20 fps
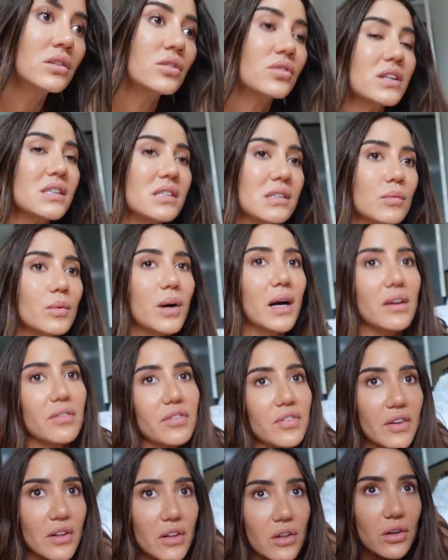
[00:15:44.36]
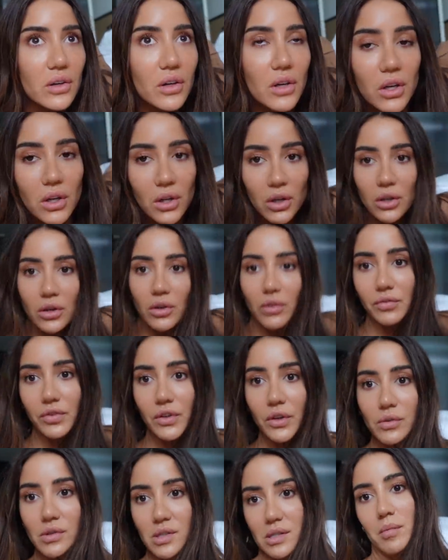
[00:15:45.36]
And the reason why I feel
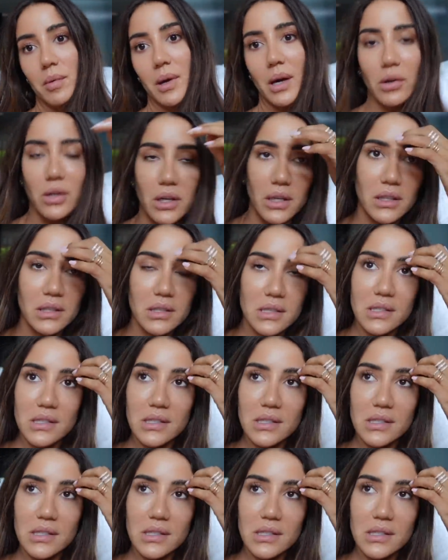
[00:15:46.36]
confused about it